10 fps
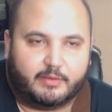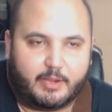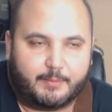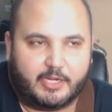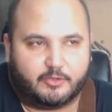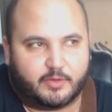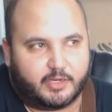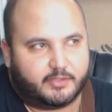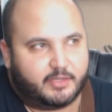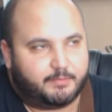I mean I
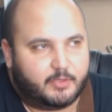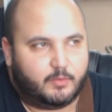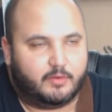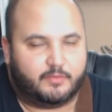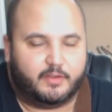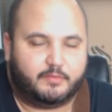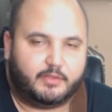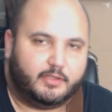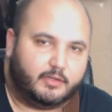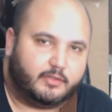tried a JP
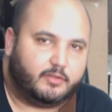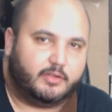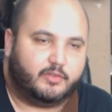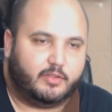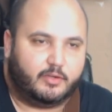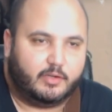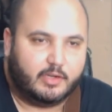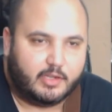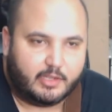150 in a Guitar Center,